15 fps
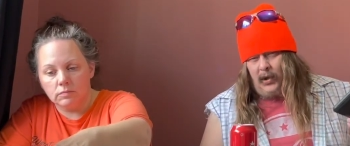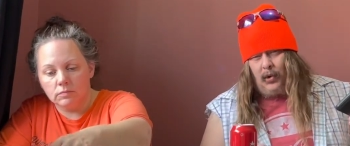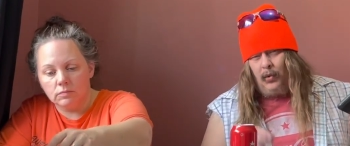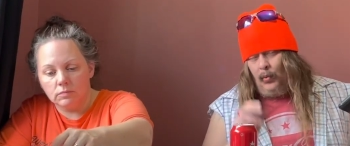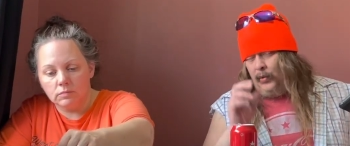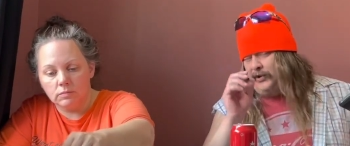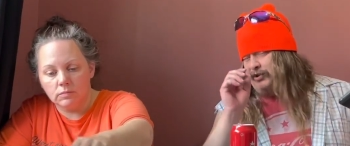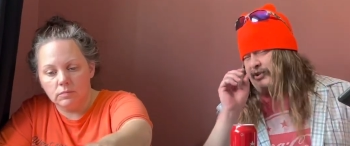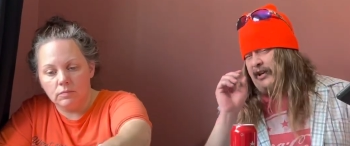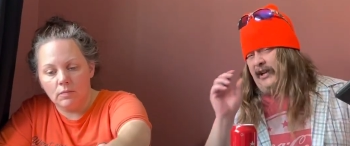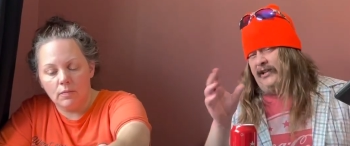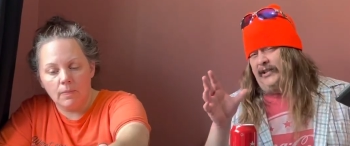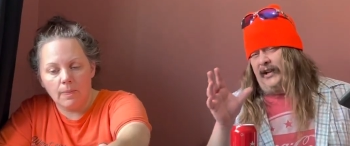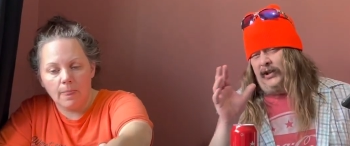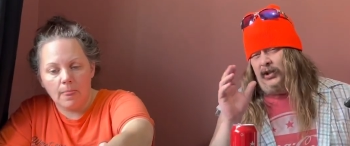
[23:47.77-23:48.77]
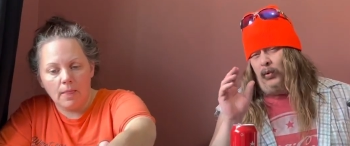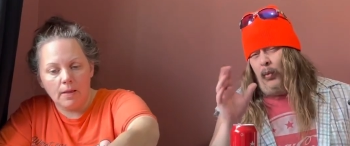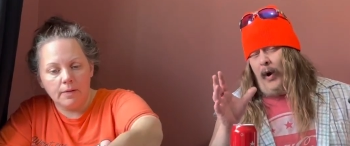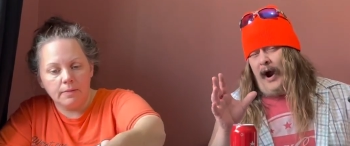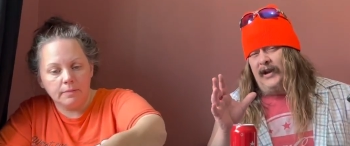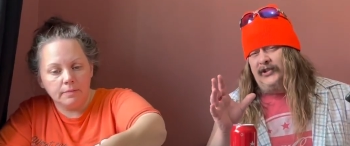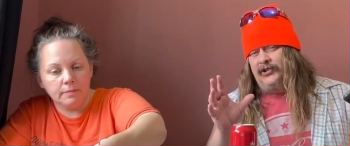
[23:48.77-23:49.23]
Speaker 1: When you change like to
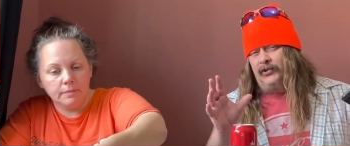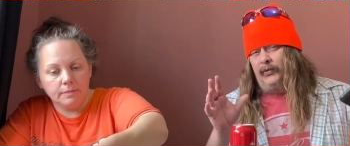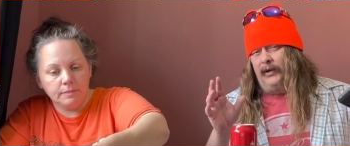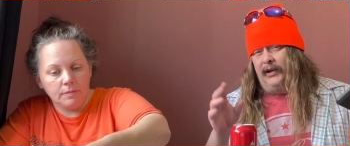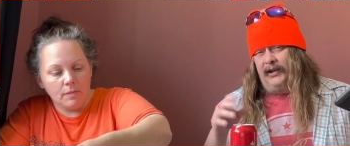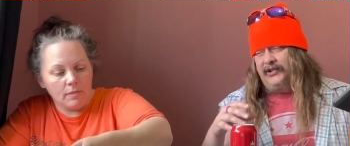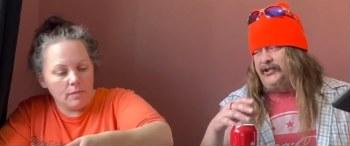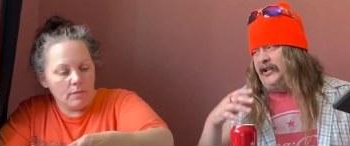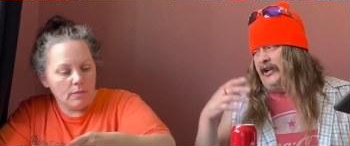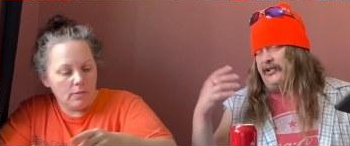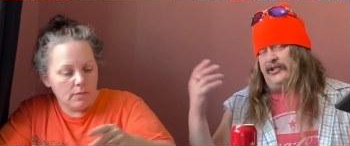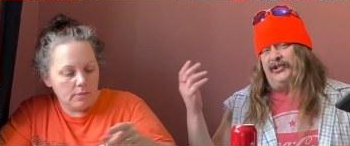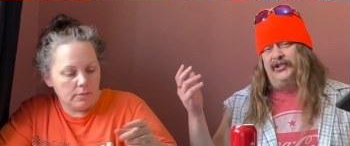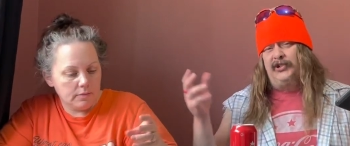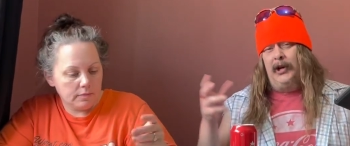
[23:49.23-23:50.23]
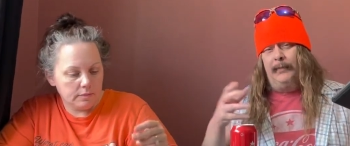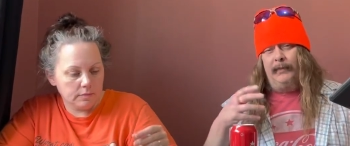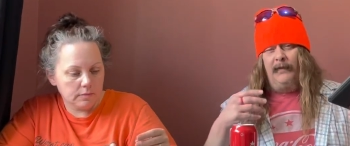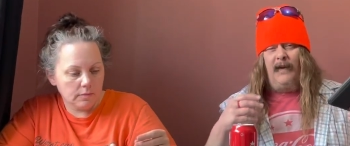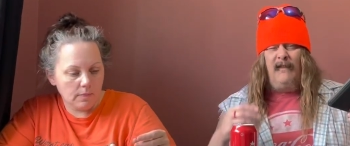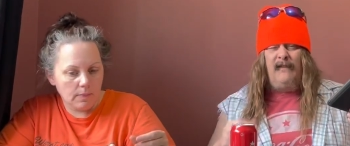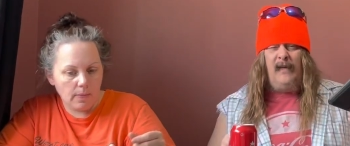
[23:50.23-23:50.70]
widescreen, it changes the shape
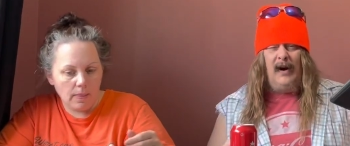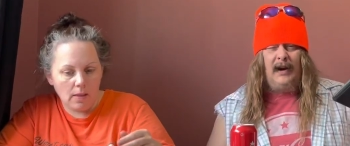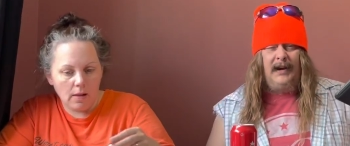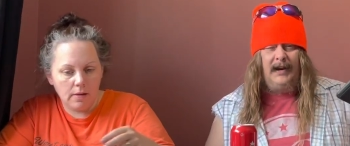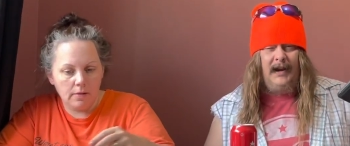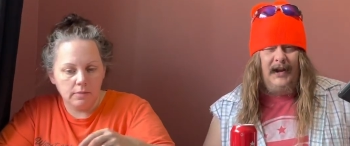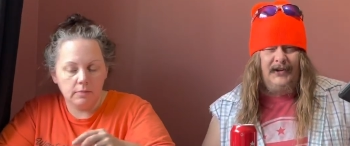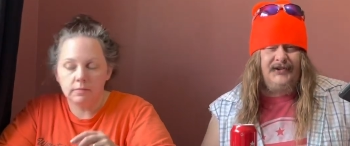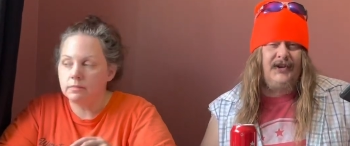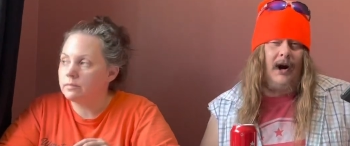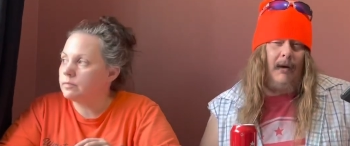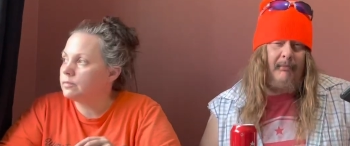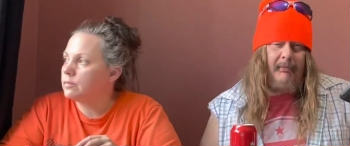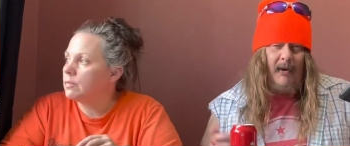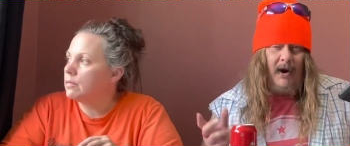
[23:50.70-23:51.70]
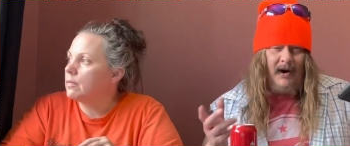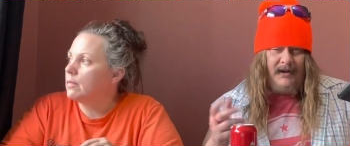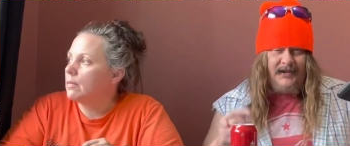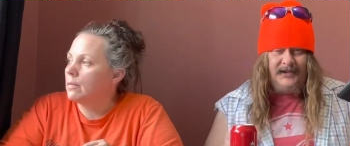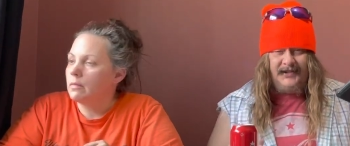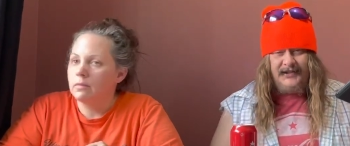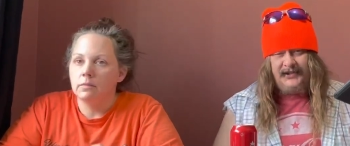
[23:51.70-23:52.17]
of our fucking heads and our
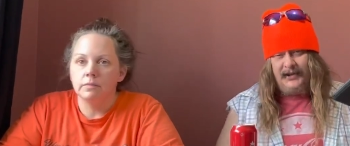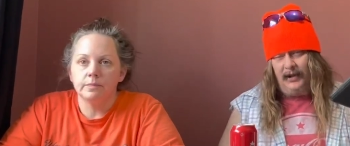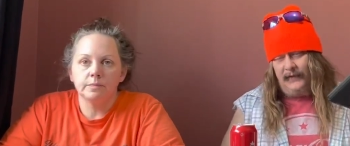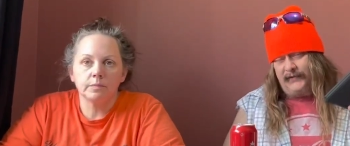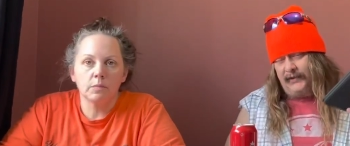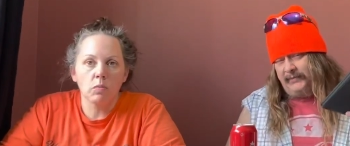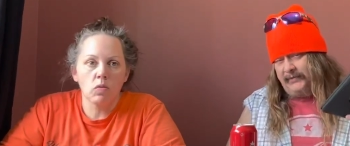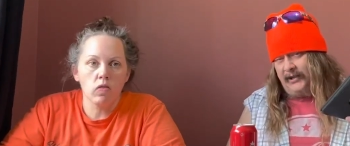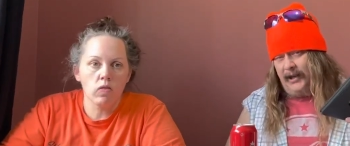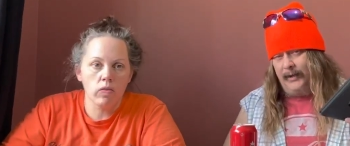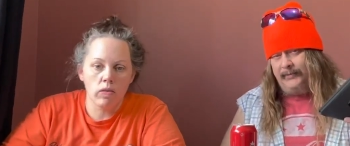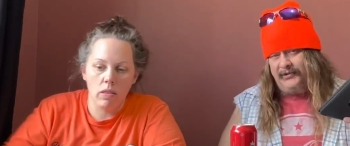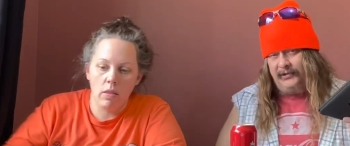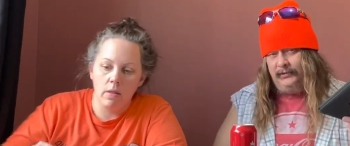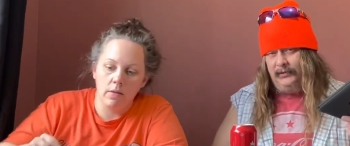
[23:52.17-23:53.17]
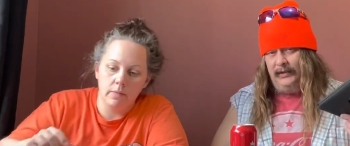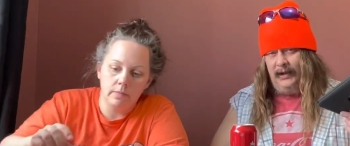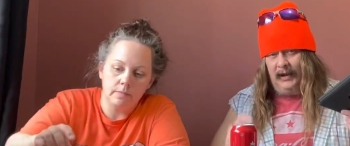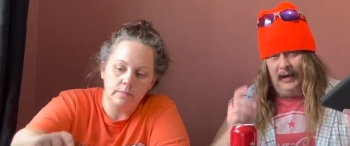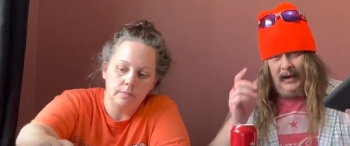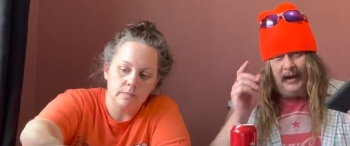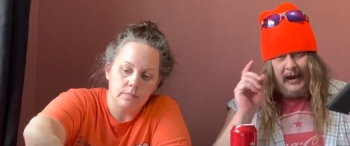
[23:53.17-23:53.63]
bodies and stuff sometimes.
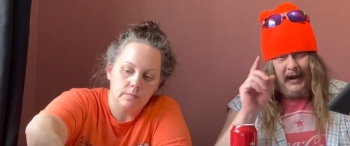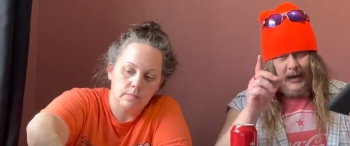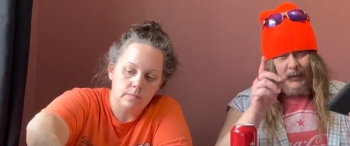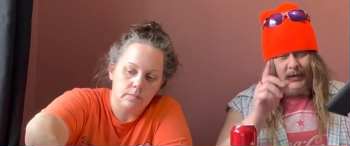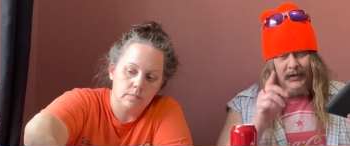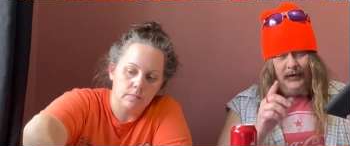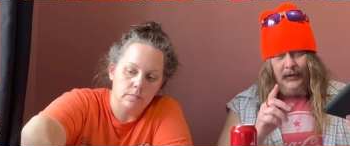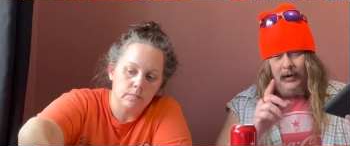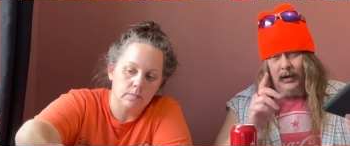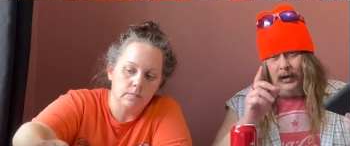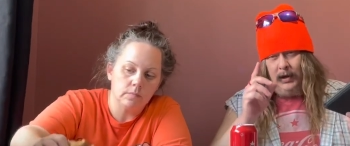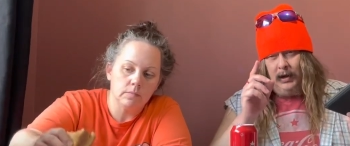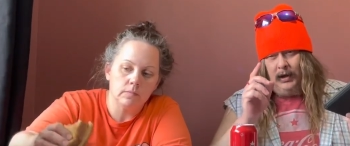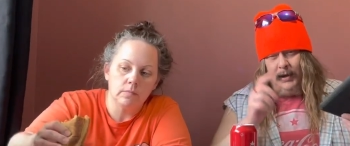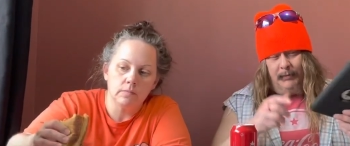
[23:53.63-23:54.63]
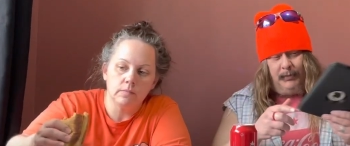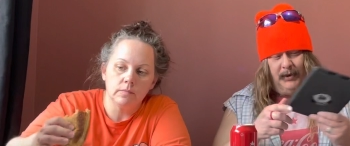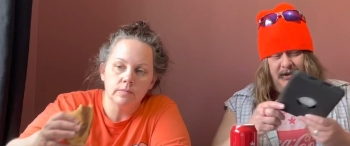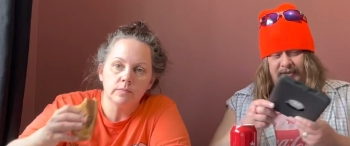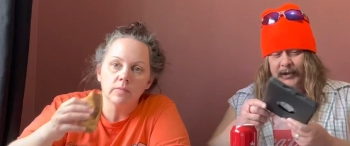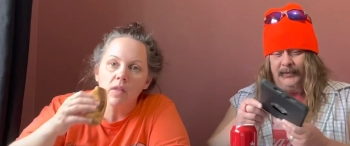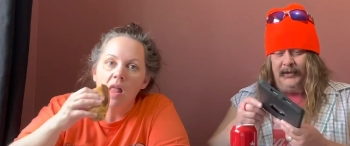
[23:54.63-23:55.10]
And when you bring
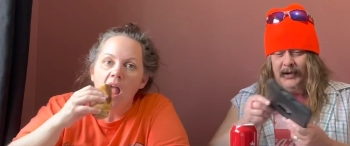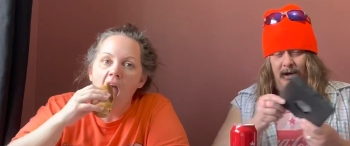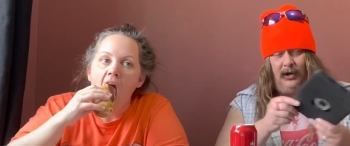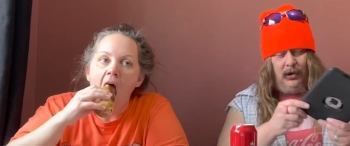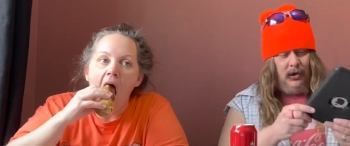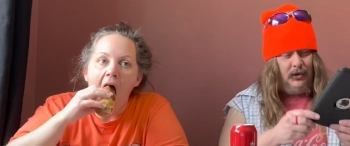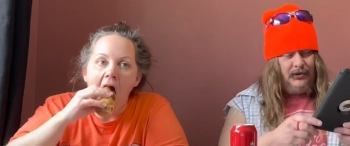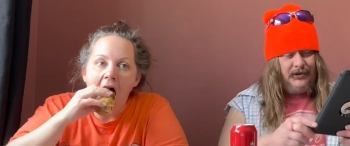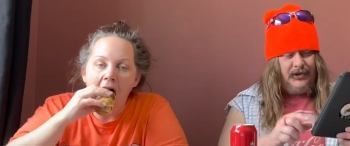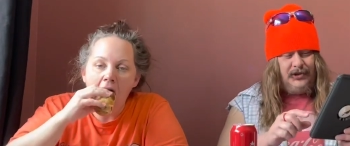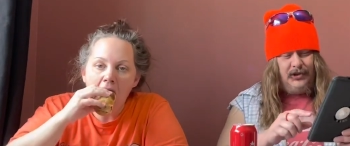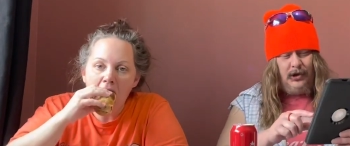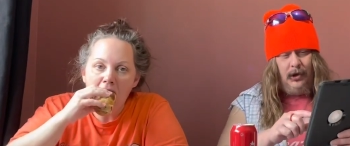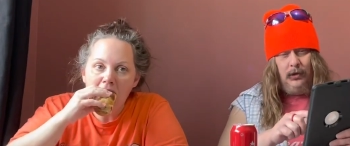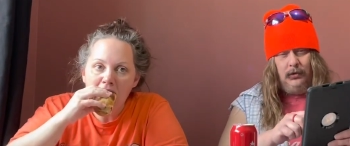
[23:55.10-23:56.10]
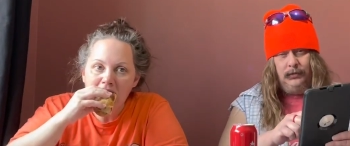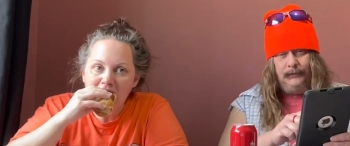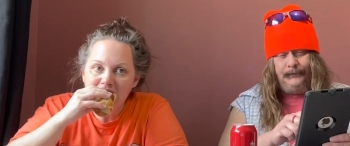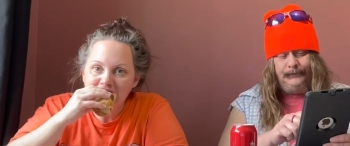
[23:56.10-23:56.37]
something in close to show...